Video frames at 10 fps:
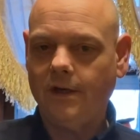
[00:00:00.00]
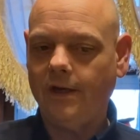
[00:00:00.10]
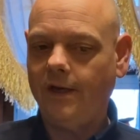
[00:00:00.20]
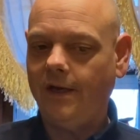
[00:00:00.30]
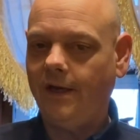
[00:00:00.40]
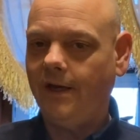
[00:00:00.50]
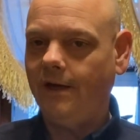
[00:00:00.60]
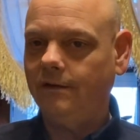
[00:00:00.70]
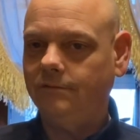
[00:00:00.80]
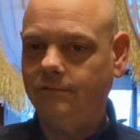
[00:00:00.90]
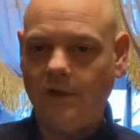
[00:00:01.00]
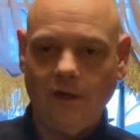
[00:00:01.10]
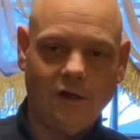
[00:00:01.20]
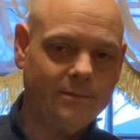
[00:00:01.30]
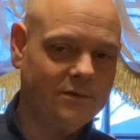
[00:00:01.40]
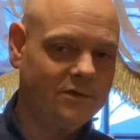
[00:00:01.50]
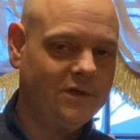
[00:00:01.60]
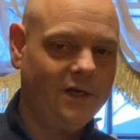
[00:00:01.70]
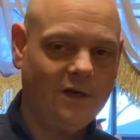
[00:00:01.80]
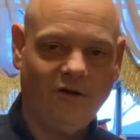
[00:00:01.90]
and helicopters are
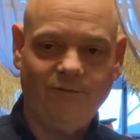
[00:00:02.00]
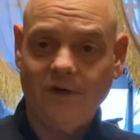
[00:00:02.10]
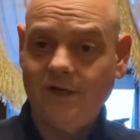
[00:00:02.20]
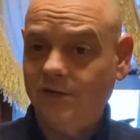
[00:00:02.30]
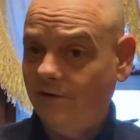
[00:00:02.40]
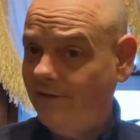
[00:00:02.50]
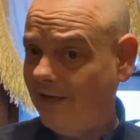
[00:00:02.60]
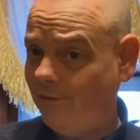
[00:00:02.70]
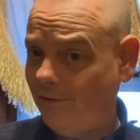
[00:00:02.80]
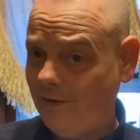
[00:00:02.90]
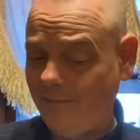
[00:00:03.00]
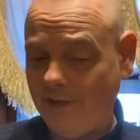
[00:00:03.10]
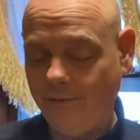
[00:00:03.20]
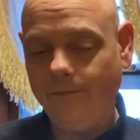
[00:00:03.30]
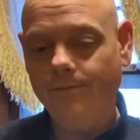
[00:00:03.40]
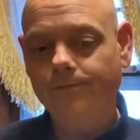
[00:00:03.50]
taking off because they're evacuating people,